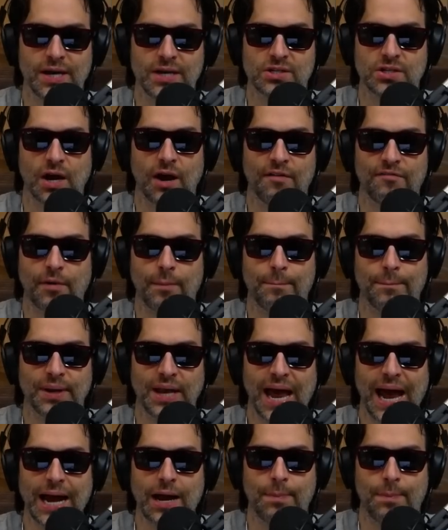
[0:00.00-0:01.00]
is of a
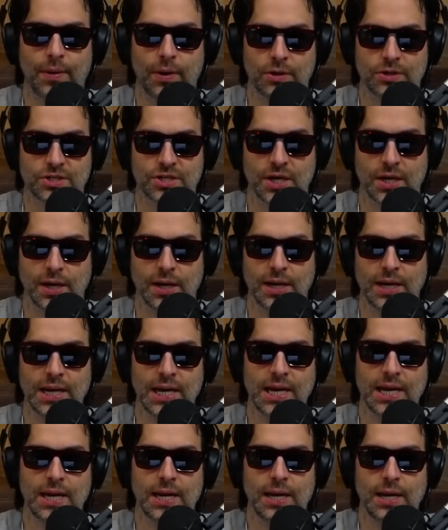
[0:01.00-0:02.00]
black person,
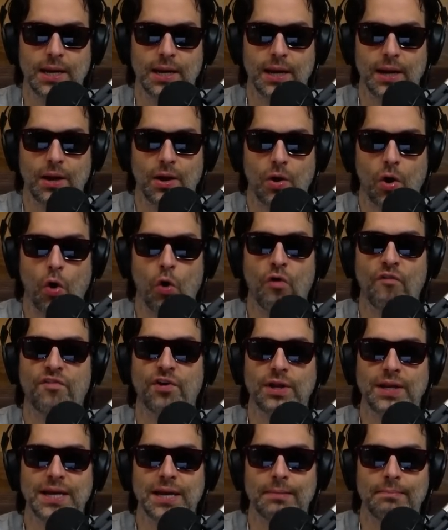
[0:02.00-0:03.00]

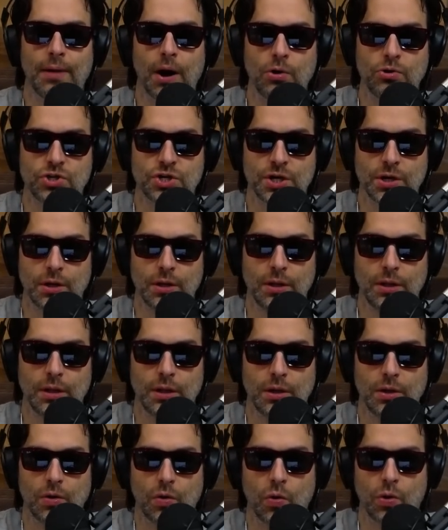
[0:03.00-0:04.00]
overly emotional
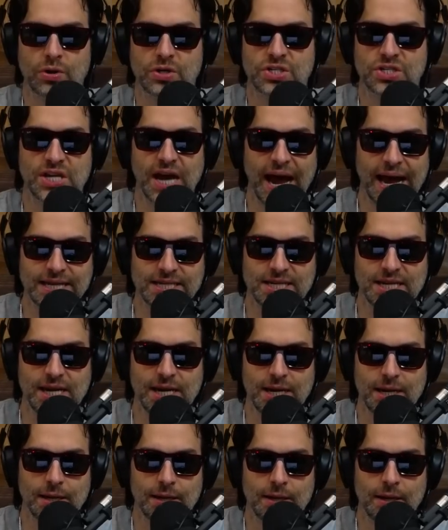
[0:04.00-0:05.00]
or
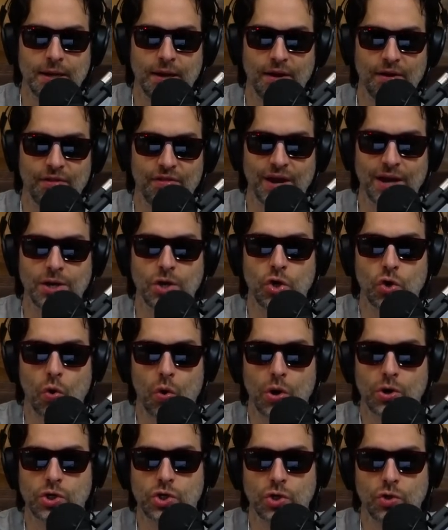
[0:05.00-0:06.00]
sassy, then
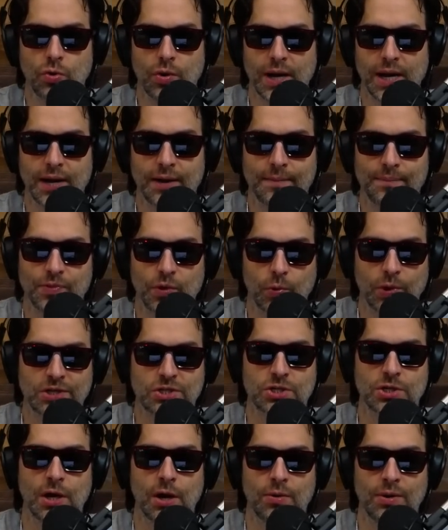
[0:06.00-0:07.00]
you're doing
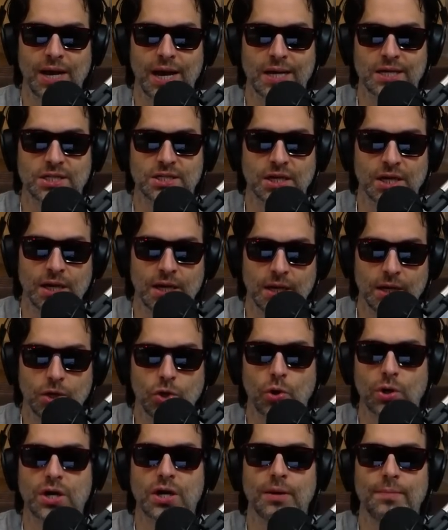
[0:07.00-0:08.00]
what's known as
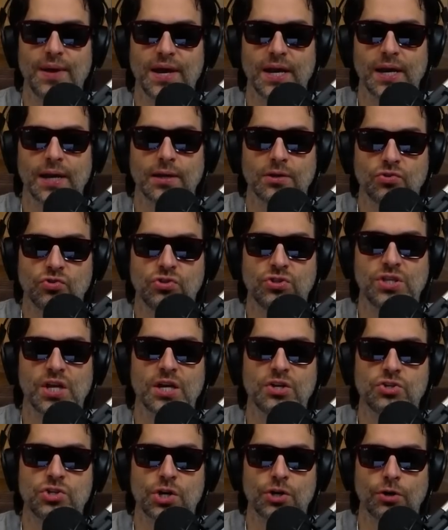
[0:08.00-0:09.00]
you're committing
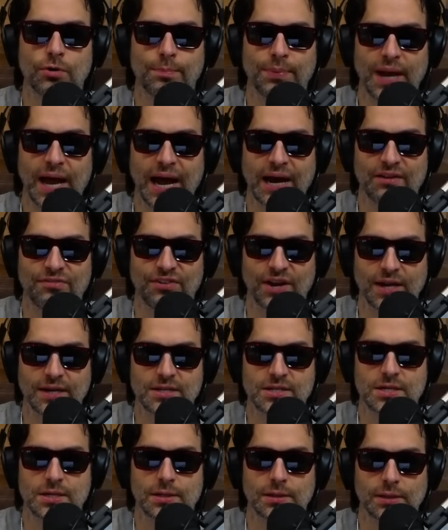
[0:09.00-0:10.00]
digital
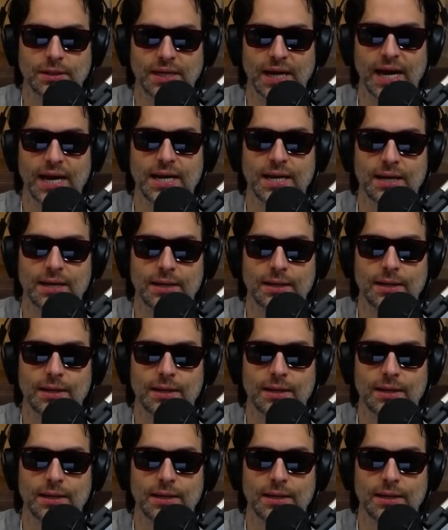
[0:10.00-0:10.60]
blackface. Okay.